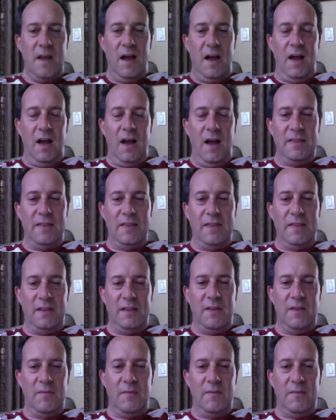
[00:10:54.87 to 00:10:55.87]
I
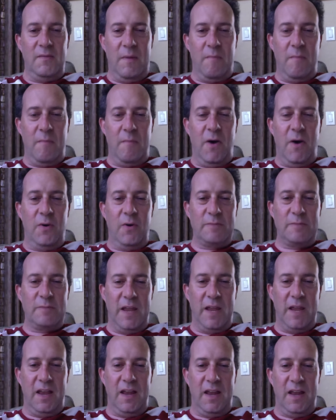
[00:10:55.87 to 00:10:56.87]
think that Mo is
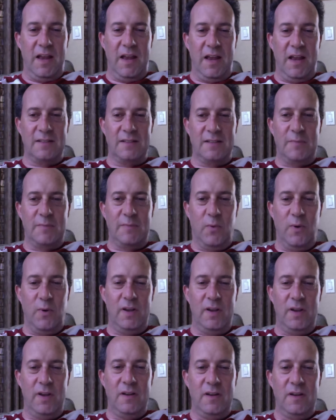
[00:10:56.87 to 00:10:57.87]
making an excellent
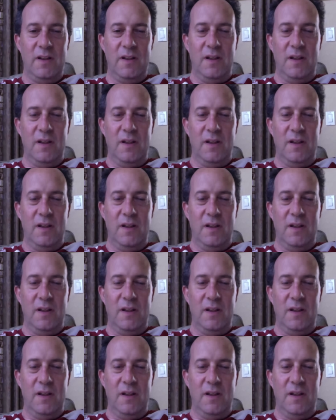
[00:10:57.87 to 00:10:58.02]
point.